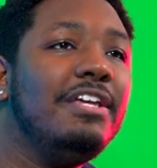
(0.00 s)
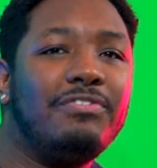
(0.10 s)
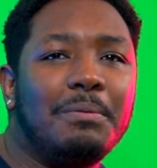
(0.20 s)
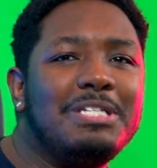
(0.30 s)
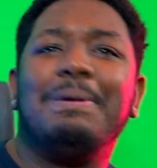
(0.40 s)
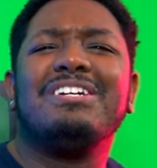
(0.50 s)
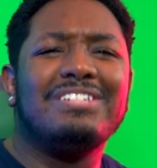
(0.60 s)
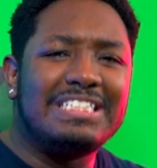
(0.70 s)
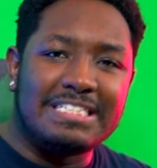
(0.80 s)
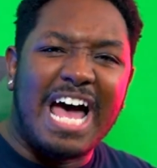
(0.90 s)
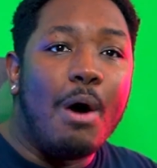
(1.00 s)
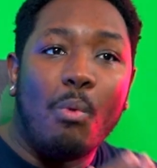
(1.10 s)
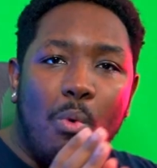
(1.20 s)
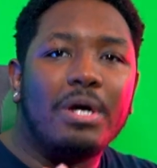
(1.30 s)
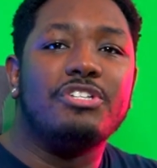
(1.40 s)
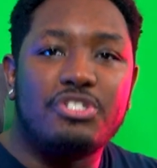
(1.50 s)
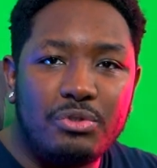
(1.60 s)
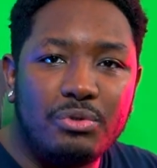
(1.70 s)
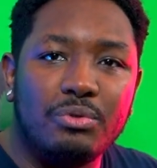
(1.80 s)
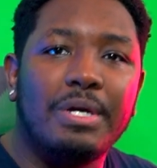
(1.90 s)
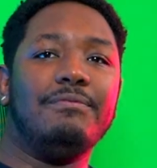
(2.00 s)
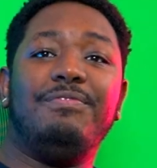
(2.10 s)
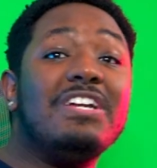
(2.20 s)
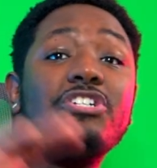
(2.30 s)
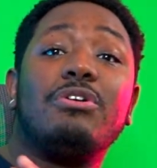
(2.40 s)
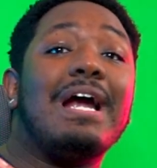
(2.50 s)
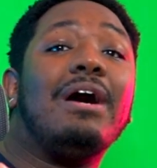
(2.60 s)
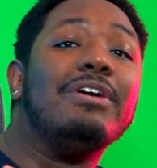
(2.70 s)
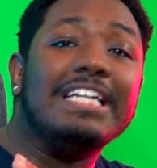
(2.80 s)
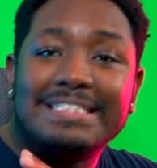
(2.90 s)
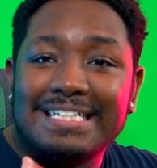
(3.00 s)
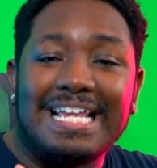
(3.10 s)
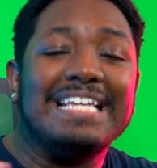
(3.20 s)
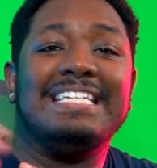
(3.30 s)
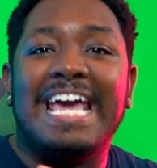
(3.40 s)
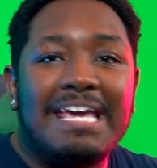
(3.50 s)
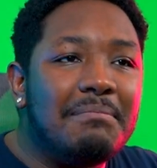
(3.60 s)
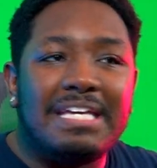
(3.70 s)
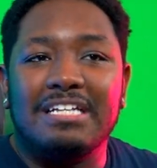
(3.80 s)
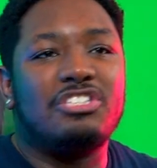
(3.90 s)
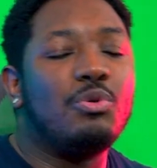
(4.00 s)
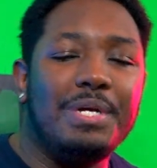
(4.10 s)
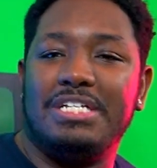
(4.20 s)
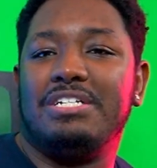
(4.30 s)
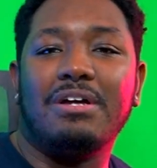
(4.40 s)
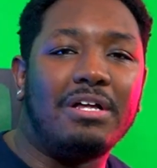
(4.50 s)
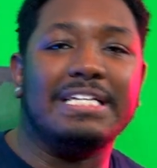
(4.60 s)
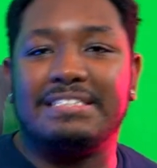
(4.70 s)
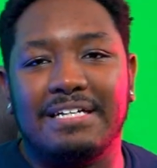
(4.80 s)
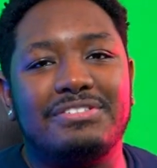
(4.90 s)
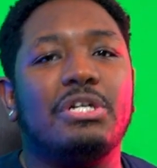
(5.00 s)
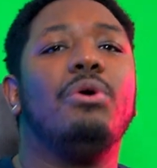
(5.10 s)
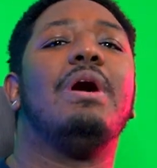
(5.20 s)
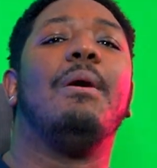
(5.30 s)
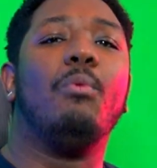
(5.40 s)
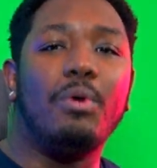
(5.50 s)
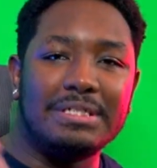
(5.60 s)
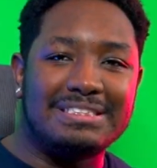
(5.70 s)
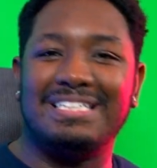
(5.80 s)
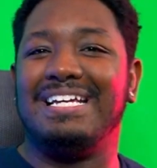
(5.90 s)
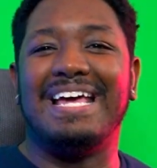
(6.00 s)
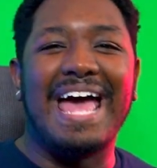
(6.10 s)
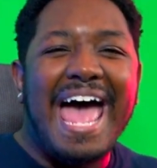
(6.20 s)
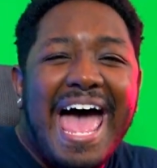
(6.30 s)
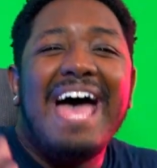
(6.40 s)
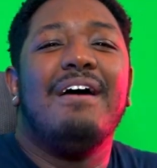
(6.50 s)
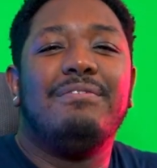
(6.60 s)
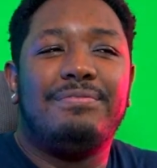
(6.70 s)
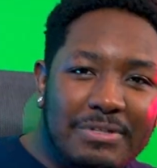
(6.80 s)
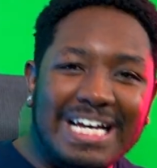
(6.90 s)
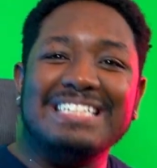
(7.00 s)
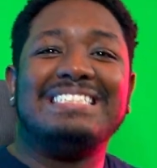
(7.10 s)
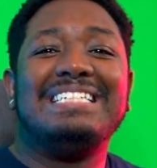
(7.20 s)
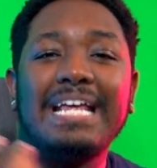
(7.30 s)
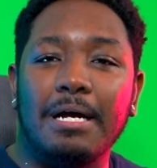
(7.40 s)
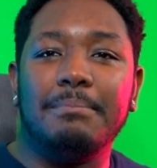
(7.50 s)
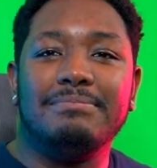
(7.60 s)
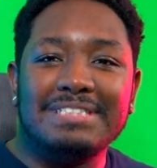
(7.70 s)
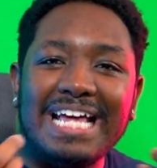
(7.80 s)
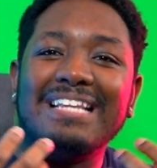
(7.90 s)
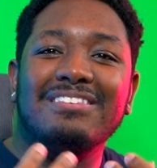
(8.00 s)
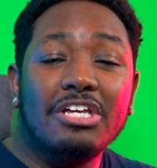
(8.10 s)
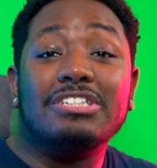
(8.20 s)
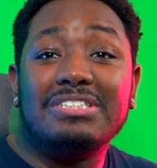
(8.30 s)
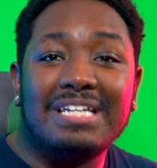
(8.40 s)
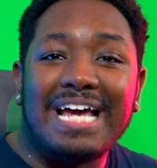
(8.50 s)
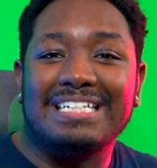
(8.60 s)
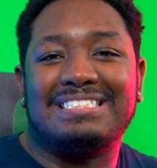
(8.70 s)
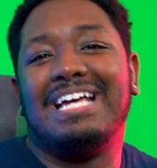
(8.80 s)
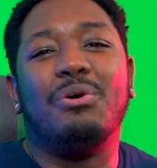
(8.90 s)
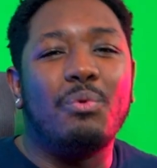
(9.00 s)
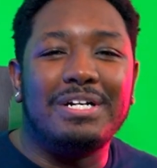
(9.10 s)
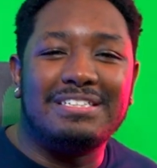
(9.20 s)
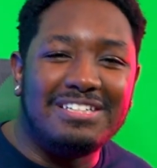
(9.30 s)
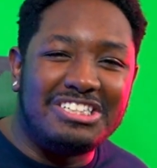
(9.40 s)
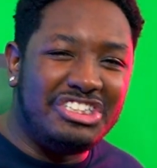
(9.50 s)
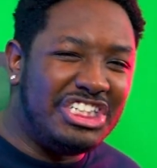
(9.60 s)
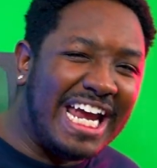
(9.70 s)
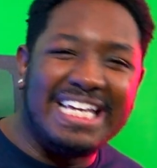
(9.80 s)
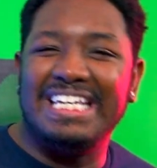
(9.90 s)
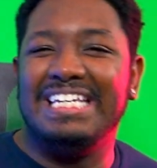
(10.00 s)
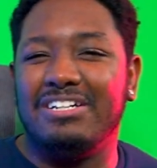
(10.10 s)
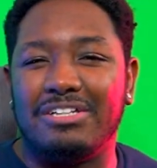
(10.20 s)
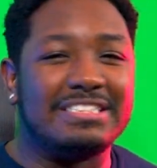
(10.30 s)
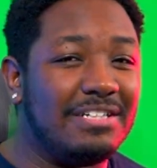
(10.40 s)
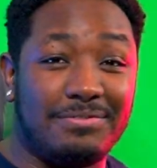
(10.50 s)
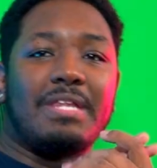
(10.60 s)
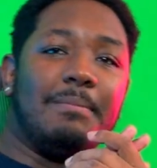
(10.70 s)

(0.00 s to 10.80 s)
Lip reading: you feel me, especially since I want to venture out into like gaming and Twitch and all that stuff. So I want to have a setup that looks nice. I don't want it to look janky and all that stuff.